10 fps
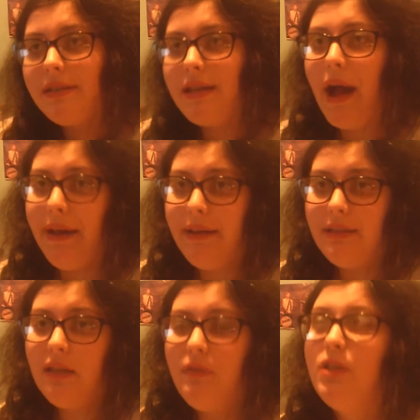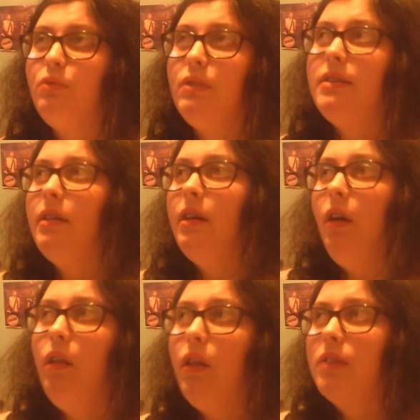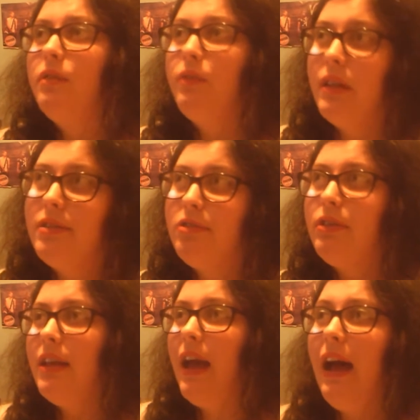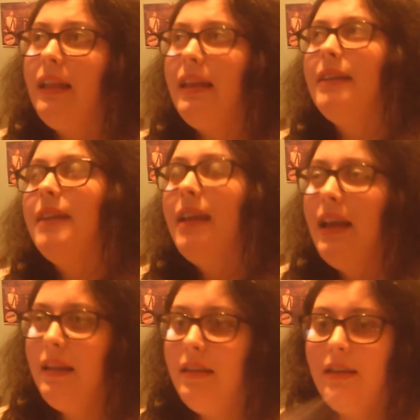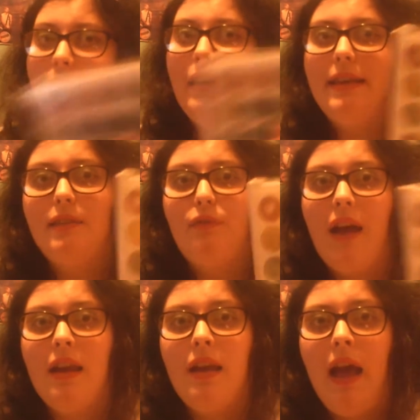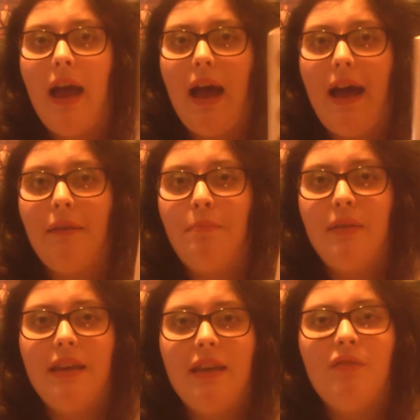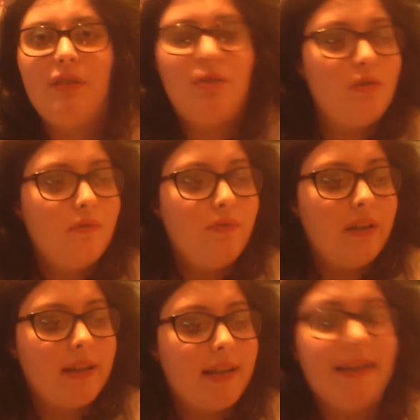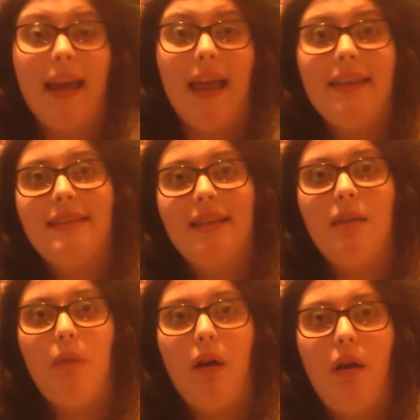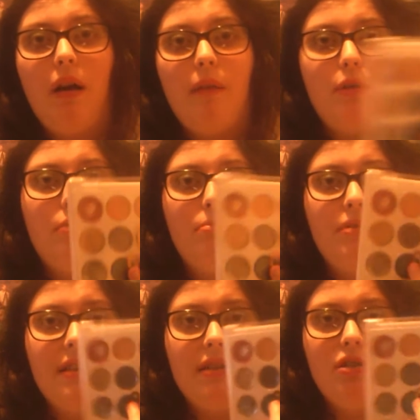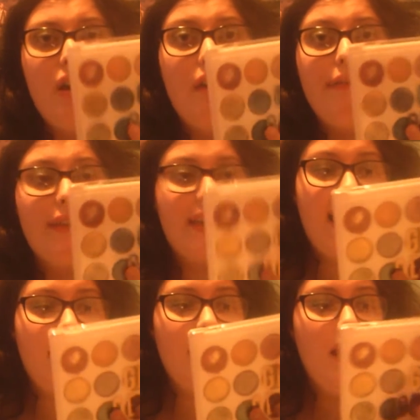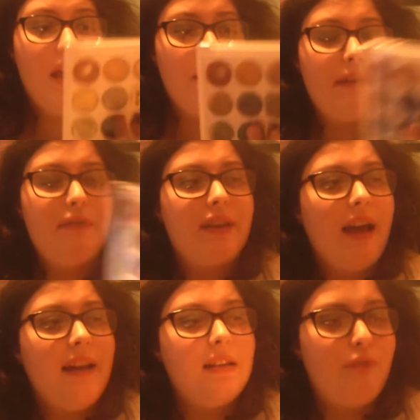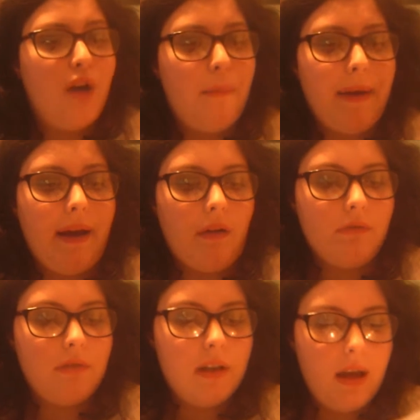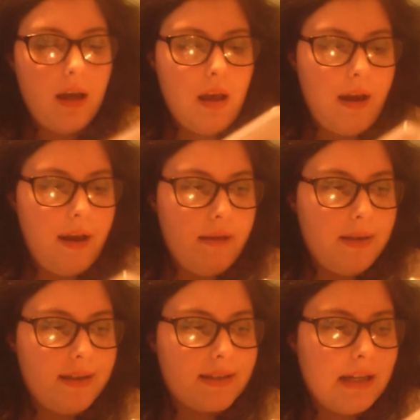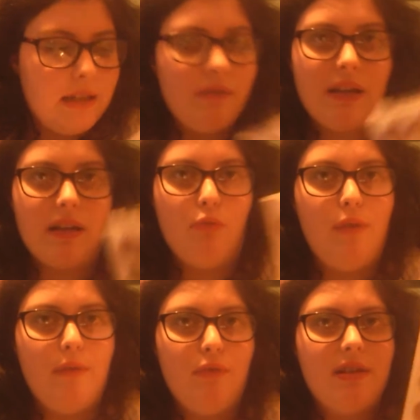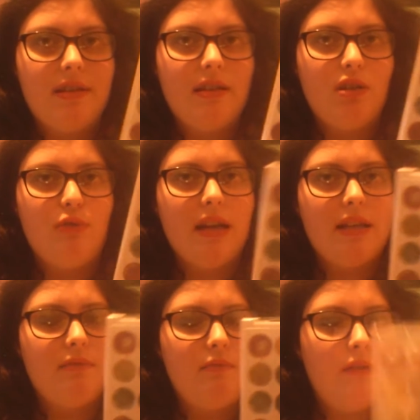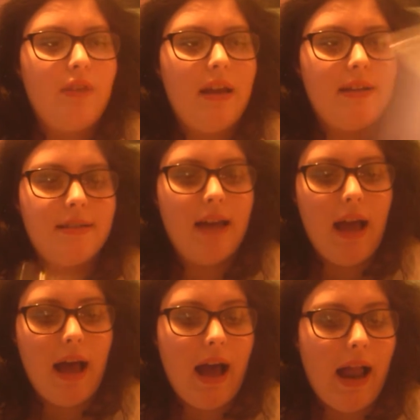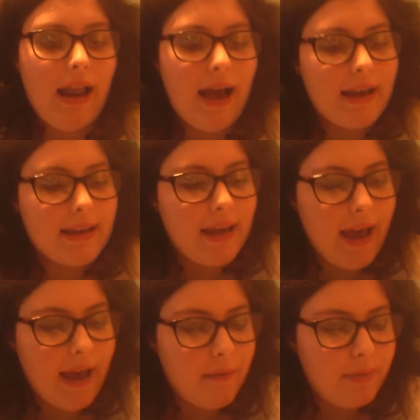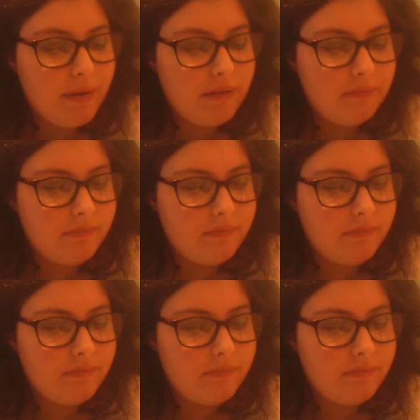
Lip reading: and if you don't want a whole lot of glitter on your eyelid then it's fine. I don't think you can get this anymore, I'm not 100% sure if you can, but if you can, it's £4. It's kind of like a win-win situation with this. I like it, but